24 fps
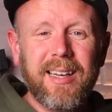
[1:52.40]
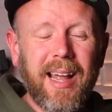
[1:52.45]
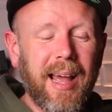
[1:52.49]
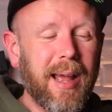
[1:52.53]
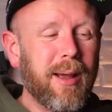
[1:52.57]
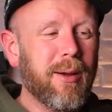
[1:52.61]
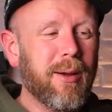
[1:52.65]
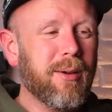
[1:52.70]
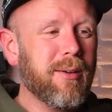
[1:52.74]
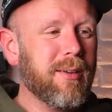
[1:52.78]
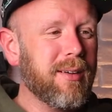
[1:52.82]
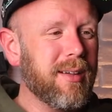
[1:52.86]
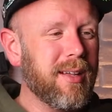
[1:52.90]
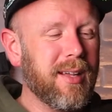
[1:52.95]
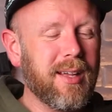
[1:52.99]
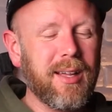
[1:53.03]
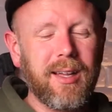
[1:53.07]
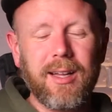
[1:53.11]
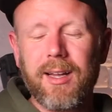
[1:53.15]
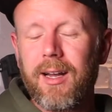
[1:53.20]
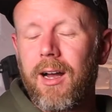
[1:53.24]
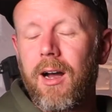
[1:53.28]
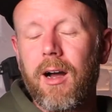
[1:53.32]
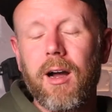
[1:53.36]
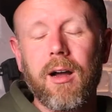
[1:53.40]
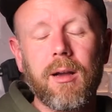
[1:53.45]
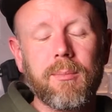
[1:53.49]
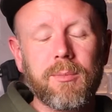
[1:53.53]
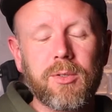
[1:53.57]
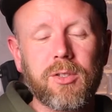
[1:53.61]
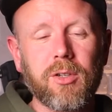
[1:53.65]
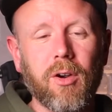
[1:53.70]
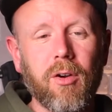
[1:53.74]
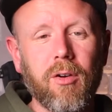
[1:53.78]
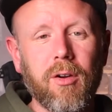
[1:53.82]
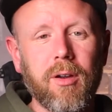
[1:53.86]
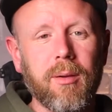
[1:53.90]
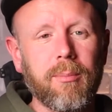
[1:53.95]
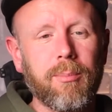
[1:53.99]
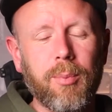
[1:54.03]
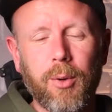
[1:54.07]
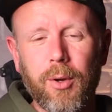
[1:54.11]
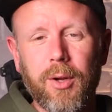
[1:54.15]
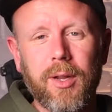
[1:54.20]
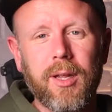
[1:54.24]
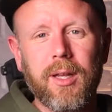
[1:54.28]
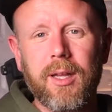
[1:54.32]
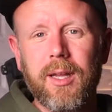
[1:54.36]
Now, I'm sorry,
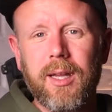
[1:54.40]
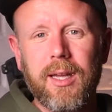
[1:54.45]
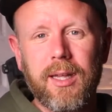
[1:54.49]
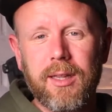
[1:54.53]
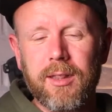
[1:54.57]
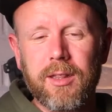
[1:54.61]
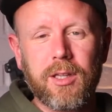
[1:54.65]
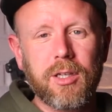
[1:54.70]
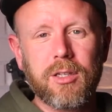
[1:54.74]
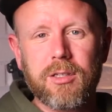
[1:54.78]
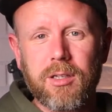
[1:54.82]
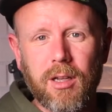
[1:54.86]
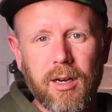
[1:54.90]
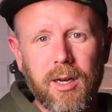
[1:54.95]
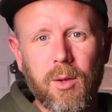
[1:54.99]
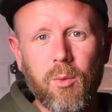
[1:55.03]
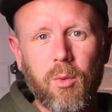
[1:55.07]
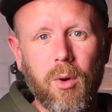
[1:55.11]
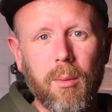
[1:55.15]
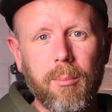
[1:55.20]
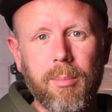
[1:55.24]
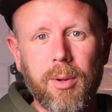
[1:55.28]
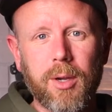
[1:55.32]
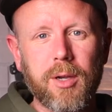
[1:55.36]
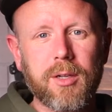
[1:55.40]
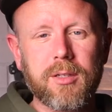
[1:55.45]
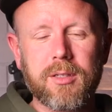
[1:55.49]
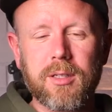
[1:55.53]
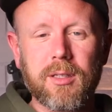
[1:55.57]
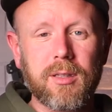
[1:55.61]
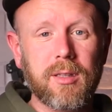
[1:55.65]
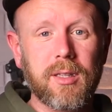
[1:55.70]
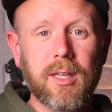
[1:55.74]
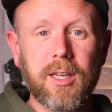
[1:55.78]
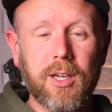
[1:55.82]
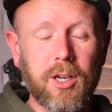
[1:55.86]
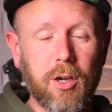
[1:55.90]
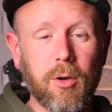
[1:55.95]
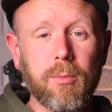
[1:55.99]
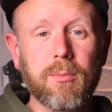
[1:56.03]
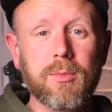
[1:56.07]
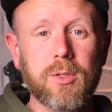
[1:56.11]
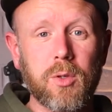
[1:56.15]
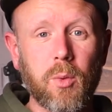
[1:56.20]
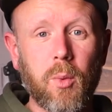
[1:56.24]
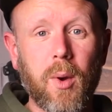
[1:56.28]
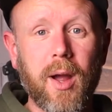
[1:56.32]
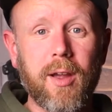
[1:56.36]
but there's only one person that
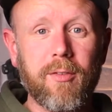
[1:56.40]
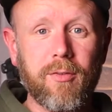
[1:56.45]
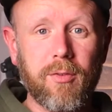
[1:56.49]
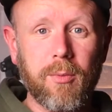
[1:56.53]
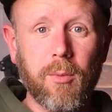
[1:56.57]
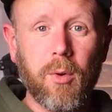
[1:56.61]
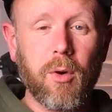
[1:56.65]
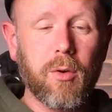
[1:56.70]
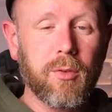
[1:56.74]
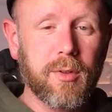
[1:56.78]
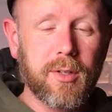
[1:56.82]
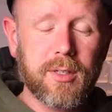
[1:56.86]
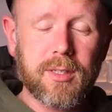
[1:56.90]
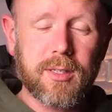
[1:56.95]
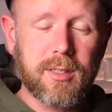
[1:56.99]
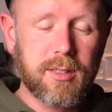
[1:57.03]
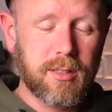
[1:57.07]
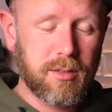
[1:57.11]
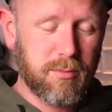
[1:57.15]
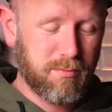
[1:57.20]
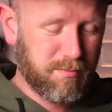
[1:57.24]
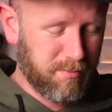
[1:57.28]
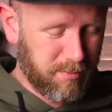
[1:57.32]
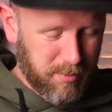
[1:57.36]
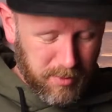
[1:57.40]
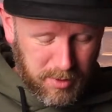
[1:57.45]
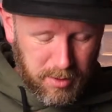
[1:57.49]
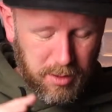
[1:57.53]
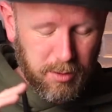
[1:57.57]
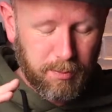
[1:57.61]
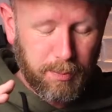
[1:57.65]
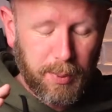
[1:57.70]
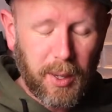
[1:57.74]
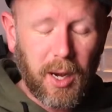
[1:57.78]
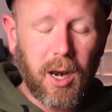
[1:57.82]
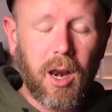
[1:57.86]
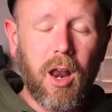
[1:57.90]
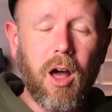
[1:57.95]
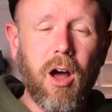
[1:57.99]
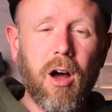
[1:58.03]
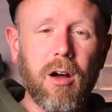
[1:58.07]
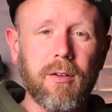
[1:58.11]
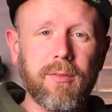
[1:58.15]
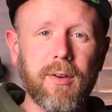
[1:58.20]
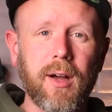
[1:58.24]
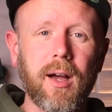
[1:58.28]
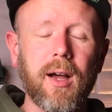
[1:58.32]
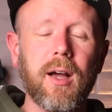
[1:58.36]
comes away from all this
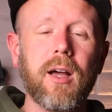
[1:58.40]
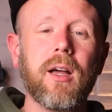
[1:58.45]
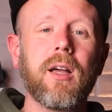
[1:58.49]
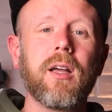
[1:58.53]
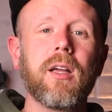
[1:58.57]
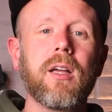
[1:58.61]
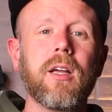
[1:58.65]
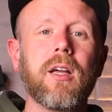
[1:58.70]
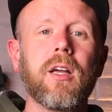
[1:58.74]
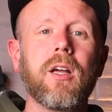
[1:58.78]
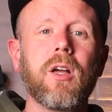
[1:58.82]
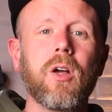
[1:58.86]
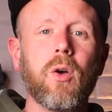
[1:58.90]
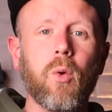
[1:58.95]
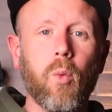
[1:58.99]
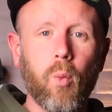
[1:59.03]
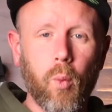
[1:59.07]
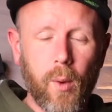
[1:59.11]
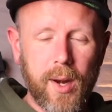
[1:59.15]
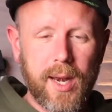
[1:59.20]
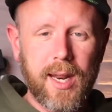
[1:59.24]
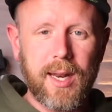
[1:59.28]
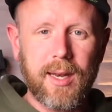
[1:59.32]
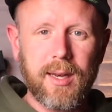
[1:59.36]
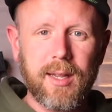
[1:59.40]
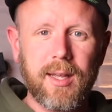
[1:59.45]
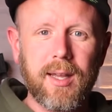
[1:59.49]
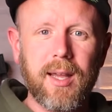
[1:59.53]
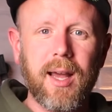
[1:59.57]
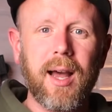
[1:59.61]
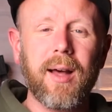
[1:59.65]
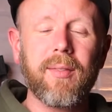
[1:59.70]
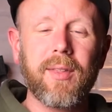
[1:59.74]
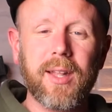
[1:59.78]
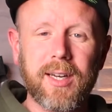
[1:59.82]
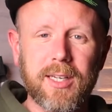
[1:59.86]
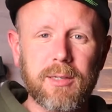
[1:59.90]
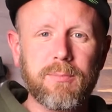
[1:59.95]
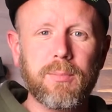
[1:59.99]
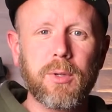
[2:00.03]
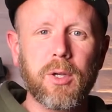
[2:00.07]
palaver winning, and that is